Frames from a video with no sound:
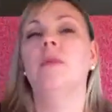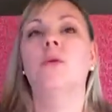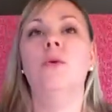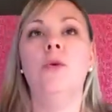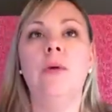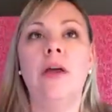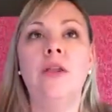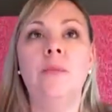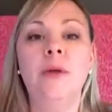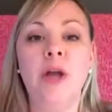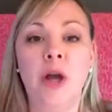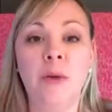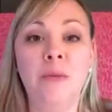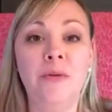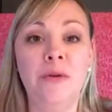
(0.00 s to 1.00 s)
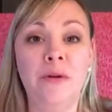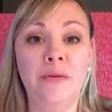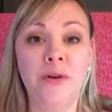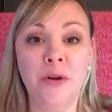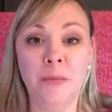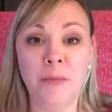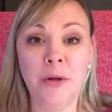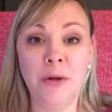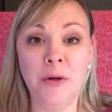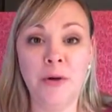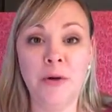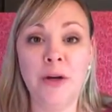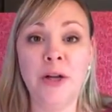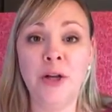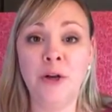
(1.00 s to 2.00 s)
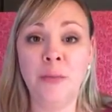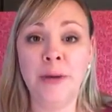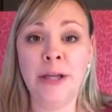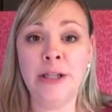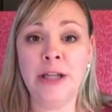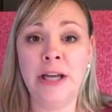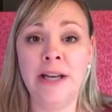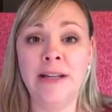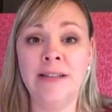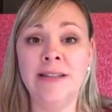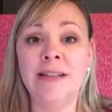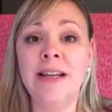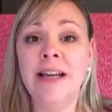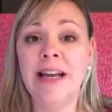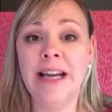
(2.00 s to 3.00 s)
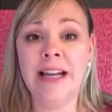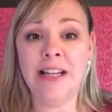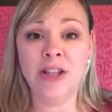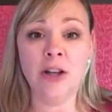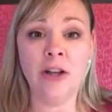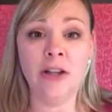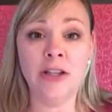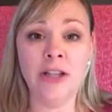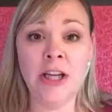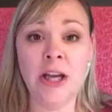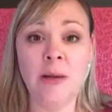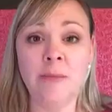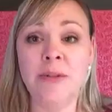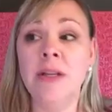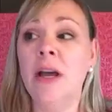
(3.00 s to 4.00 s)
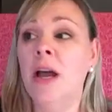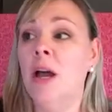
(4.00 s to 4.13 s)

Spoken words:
would rather be home in front of your computer in your PJs, eating chocolate chips,